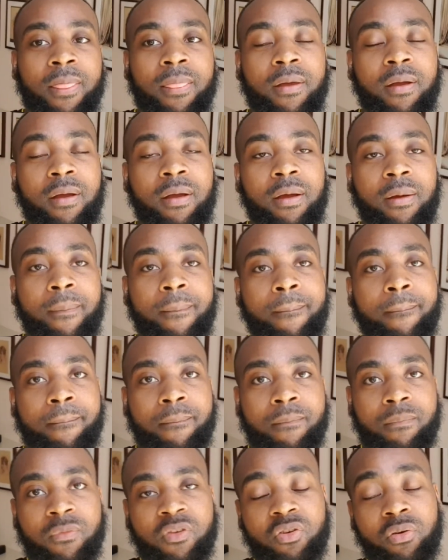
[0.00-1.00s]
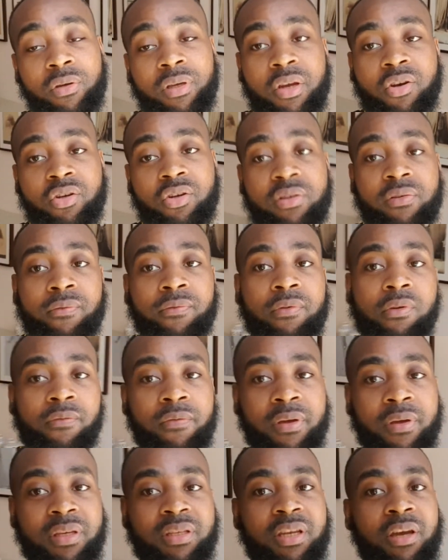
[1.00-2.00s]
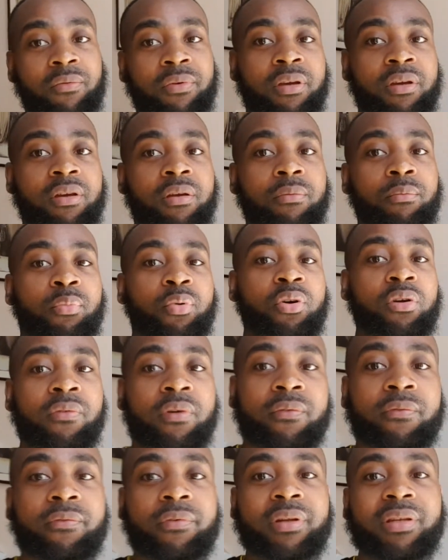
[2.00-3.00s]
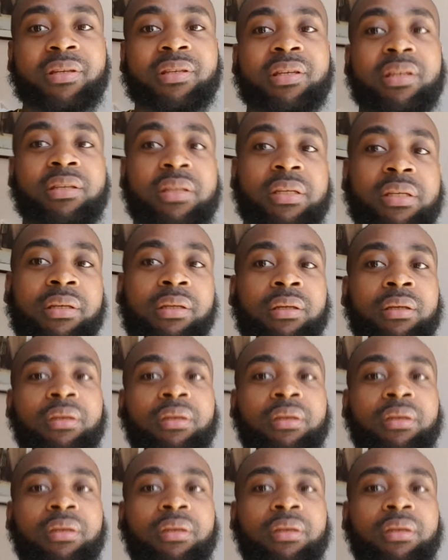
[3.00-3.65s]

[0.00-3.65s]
Um, so yeah, just a few things that we can improve on for the season.